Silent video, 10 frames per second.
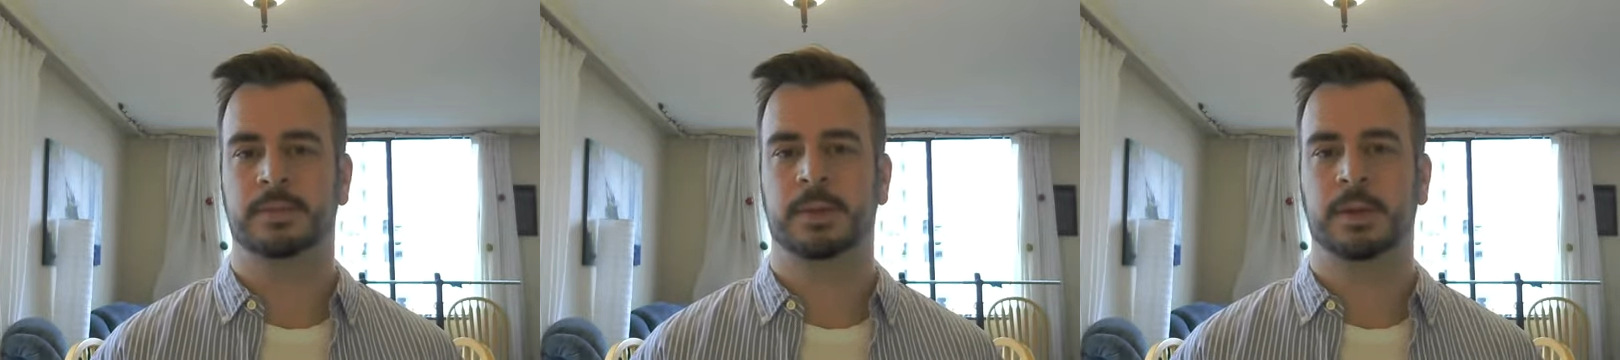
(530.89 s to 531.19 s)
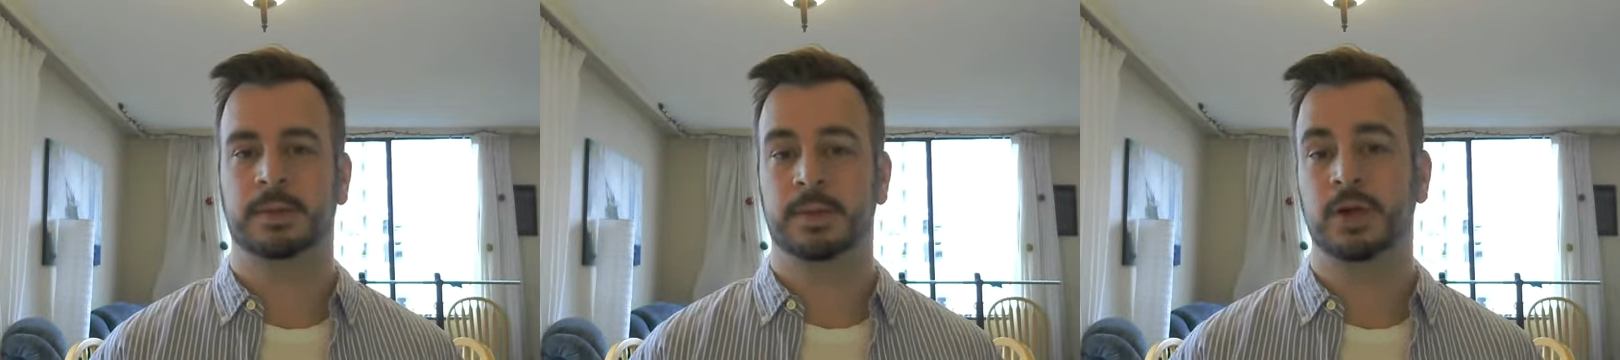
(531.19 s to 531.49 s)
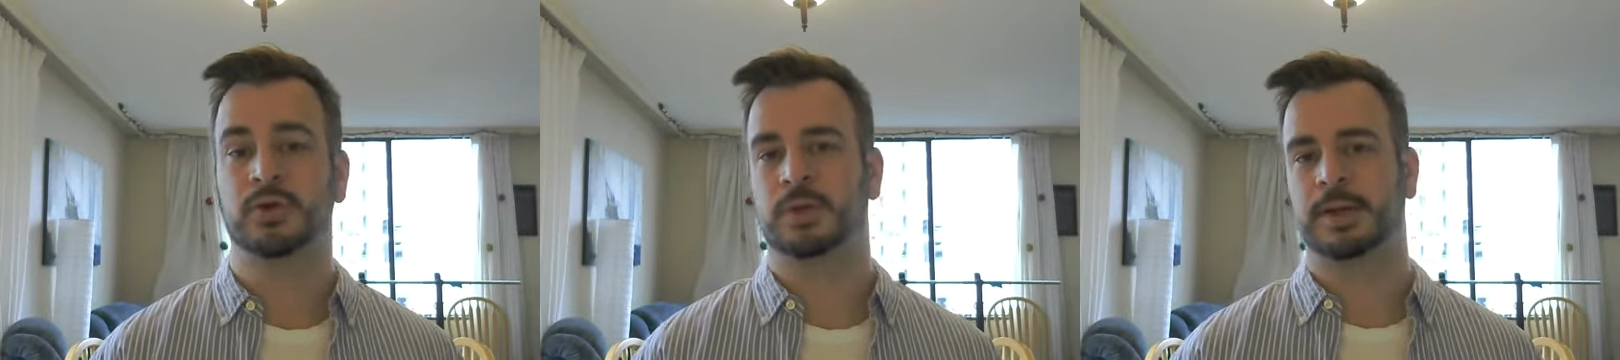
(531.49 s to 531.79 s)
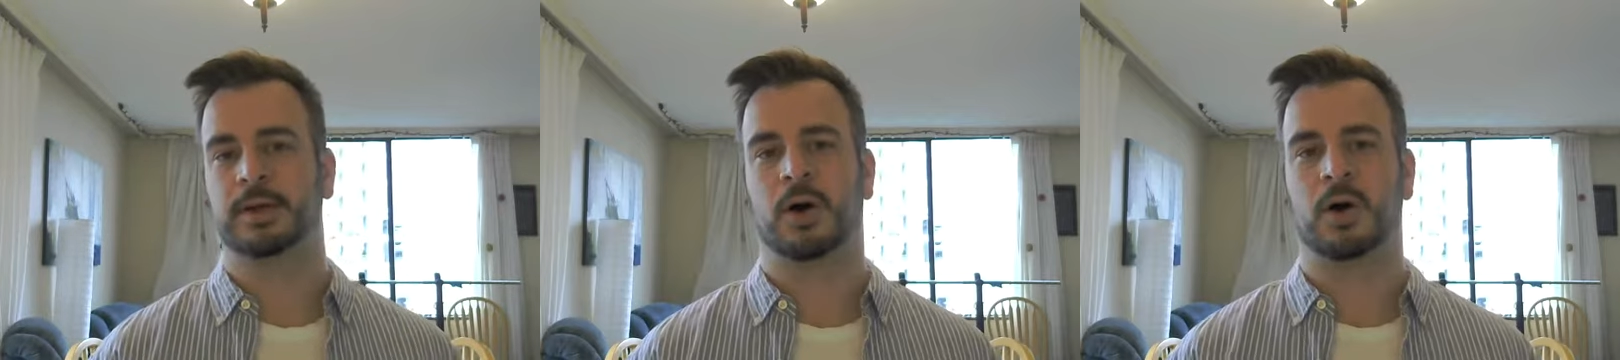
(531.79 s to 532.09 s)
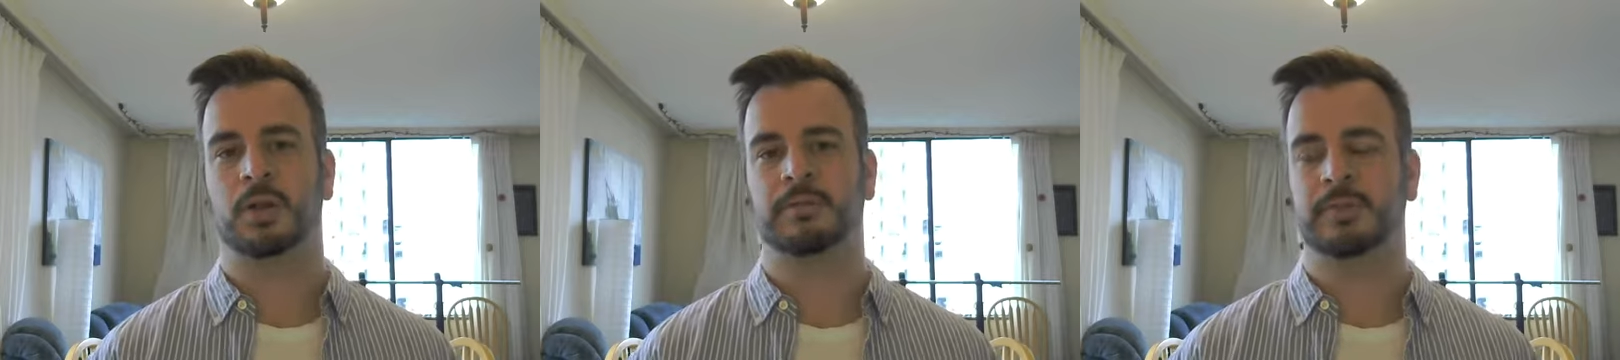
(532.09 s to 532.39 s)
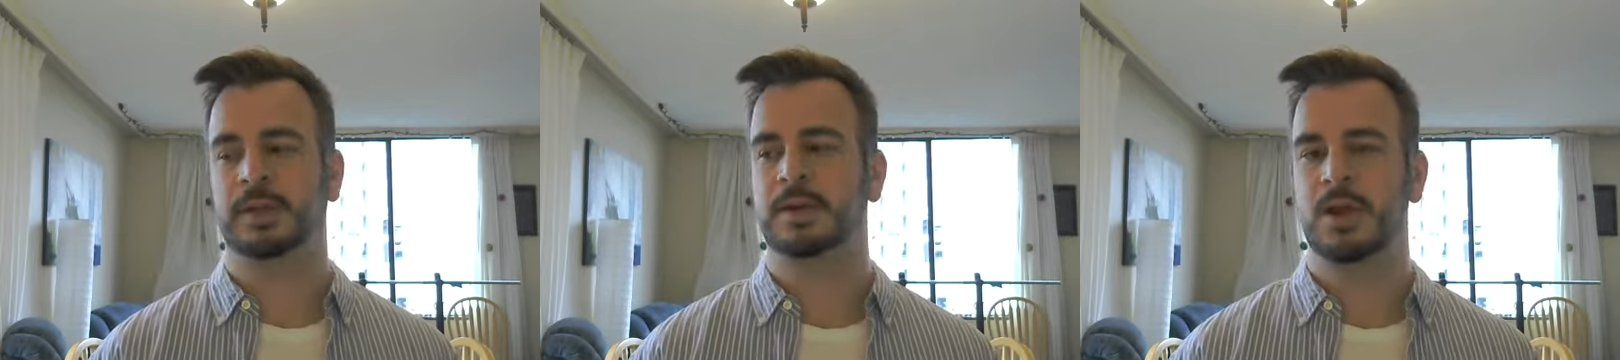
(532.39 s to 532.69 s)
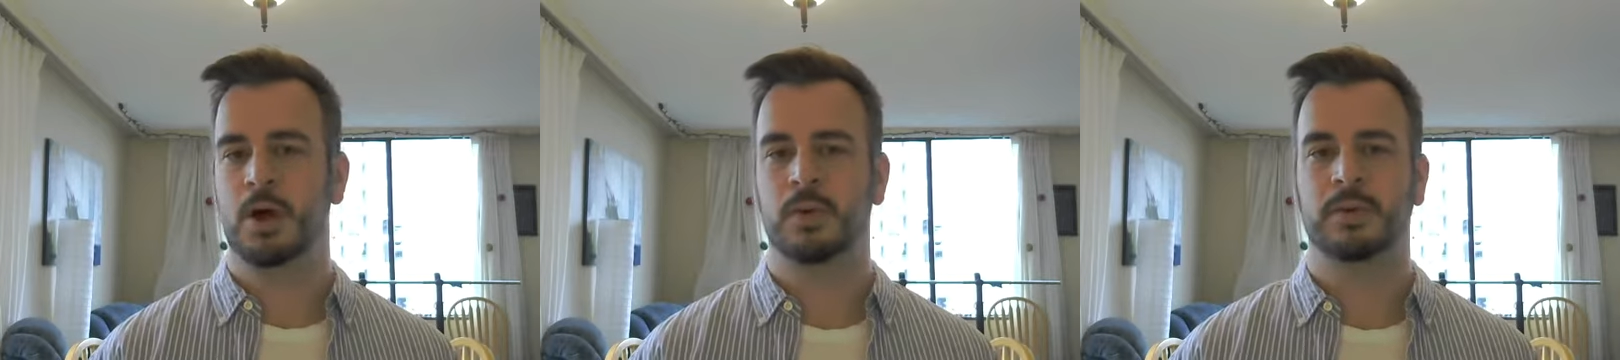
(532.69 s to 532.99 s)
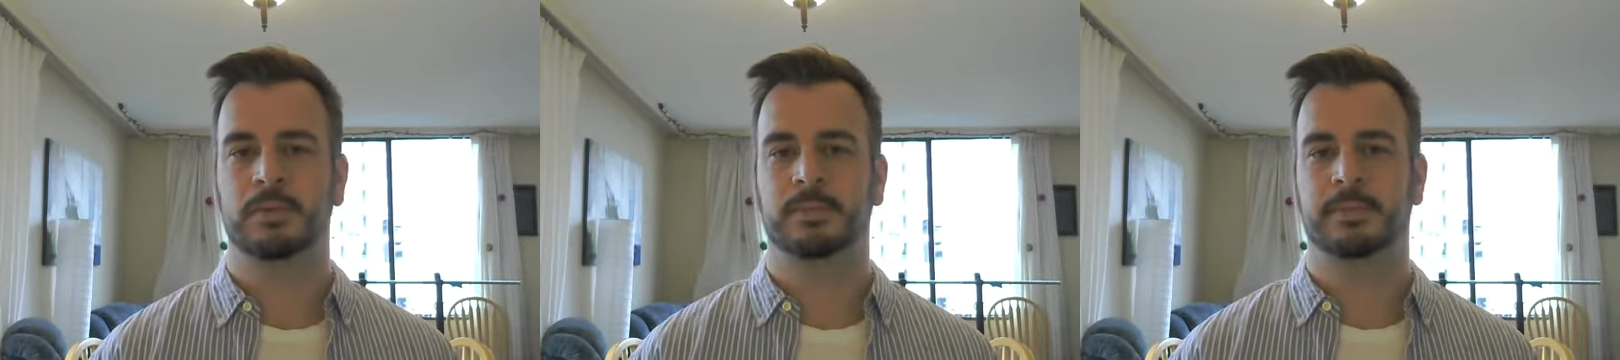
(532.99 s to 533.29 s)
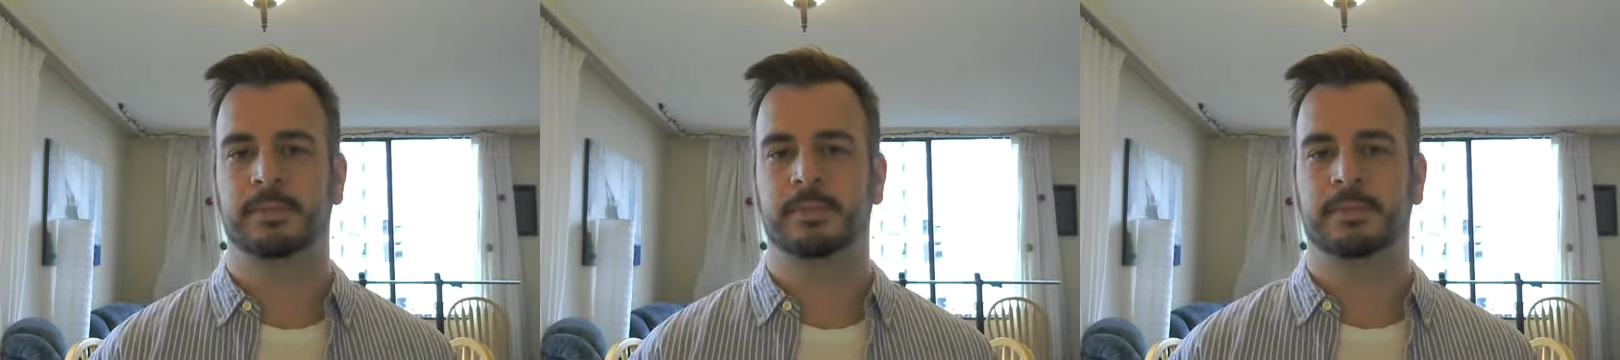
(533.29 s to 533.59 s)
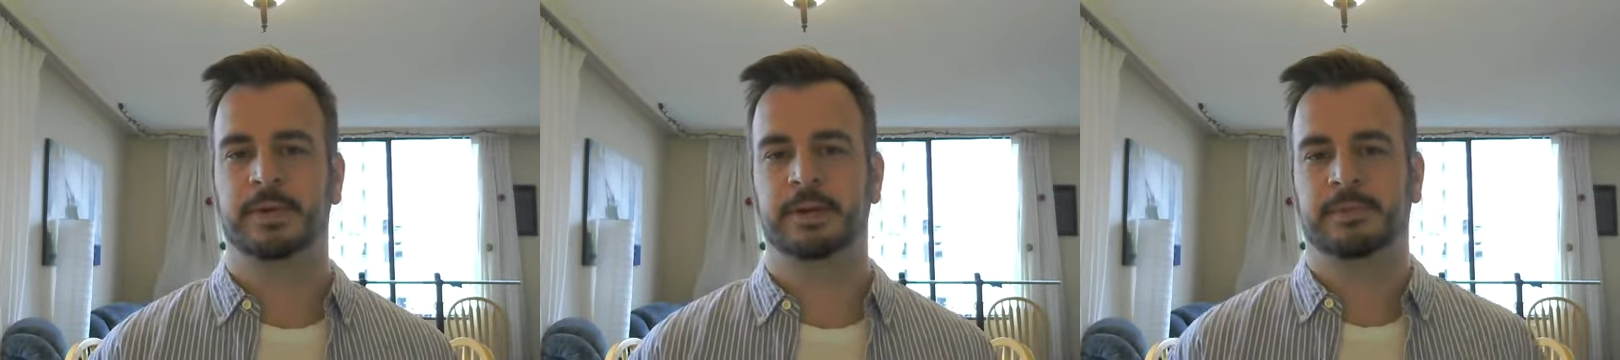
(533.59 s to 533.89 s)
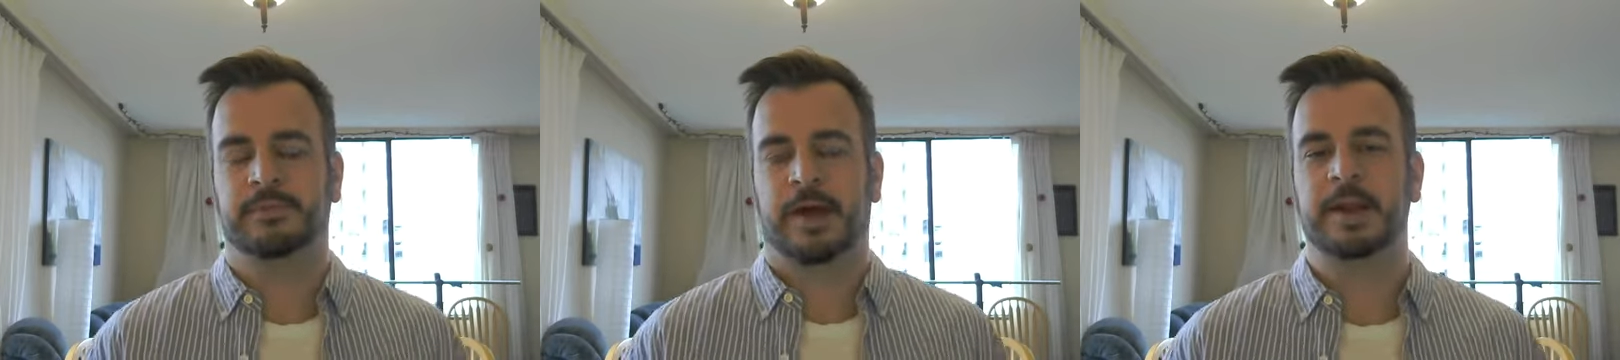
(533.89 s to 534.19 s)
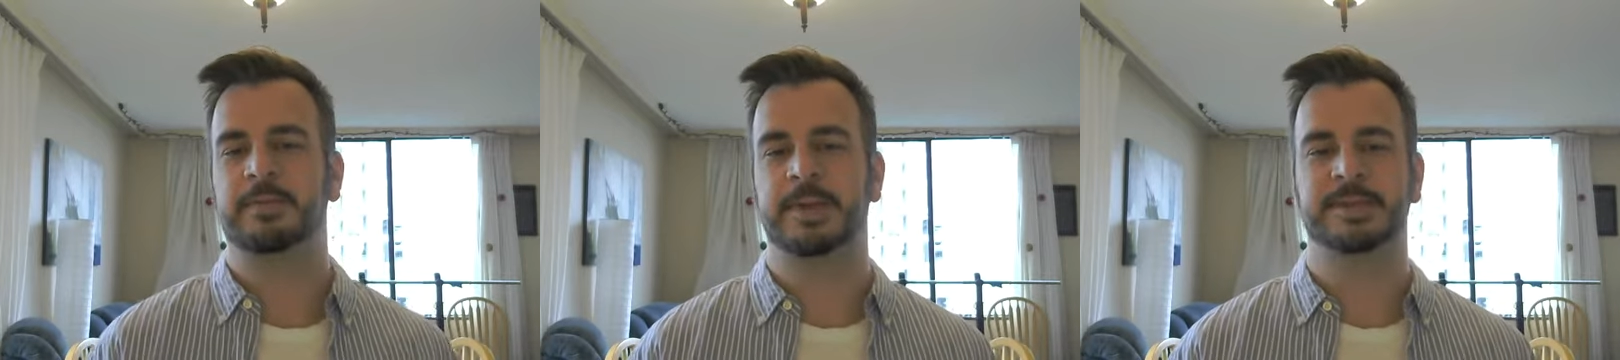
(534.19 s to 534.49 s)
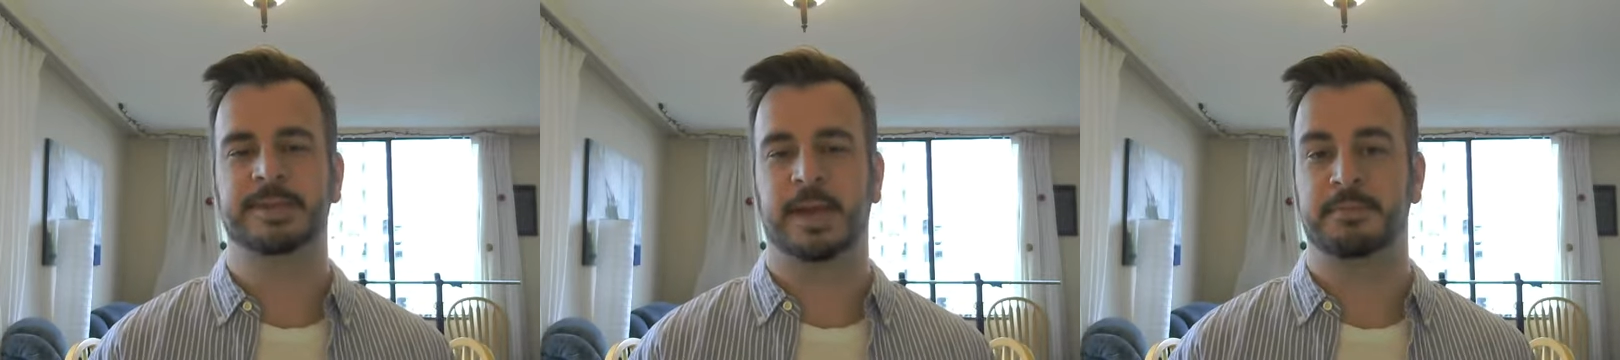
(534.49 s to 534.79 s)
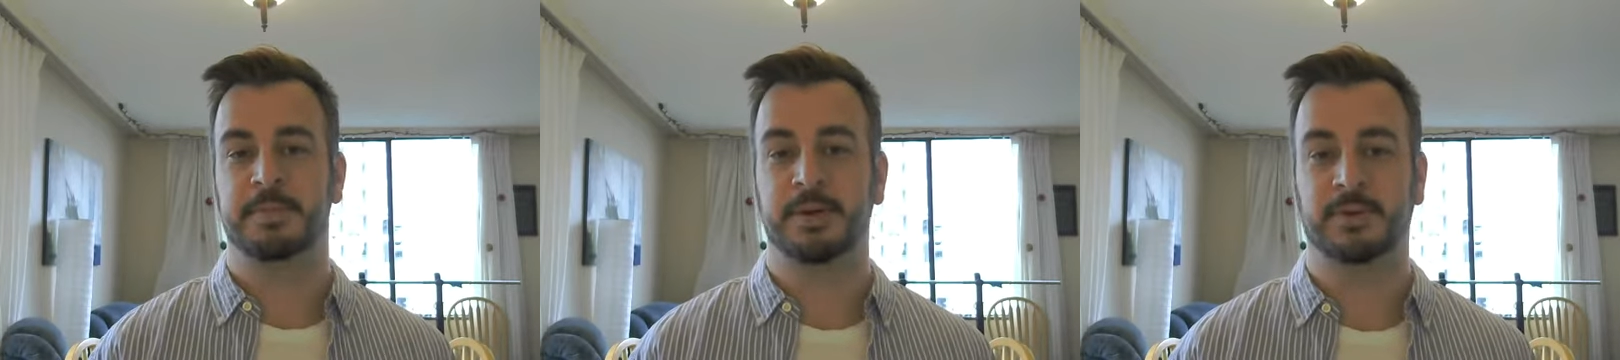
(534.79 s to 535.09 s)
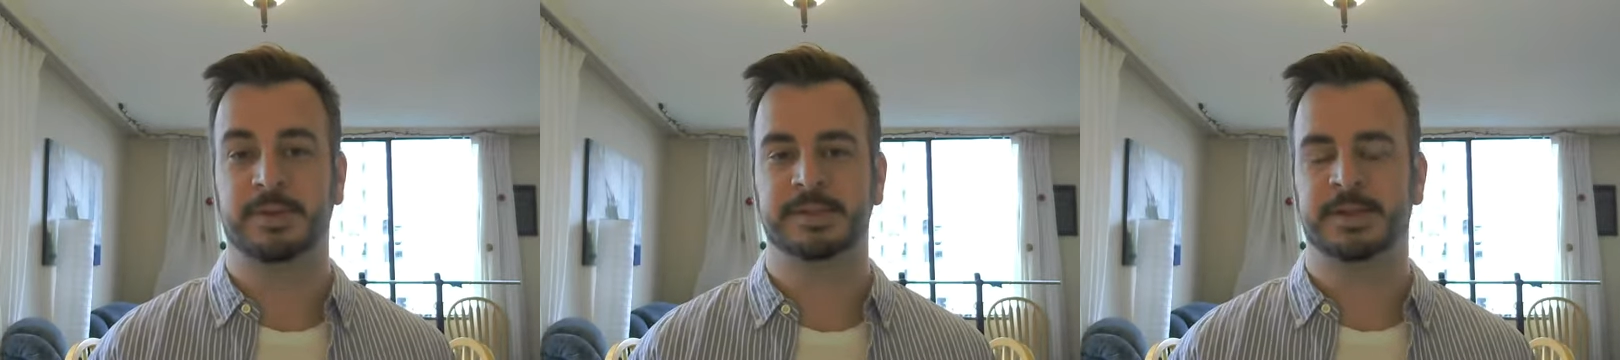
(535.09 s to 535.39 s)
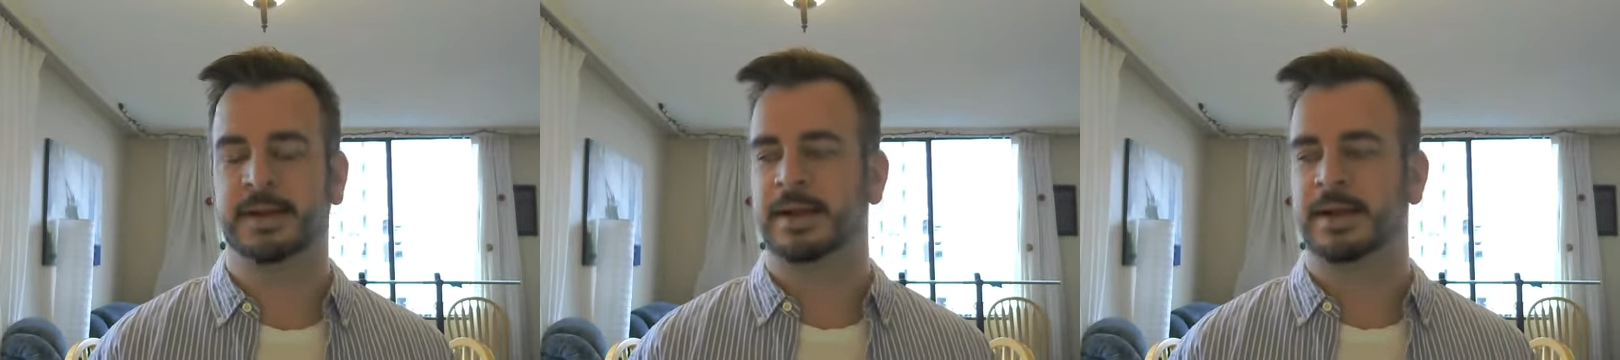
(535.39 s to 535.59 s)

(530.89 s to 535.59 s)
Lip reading: literally all of the known vitamins and minerals.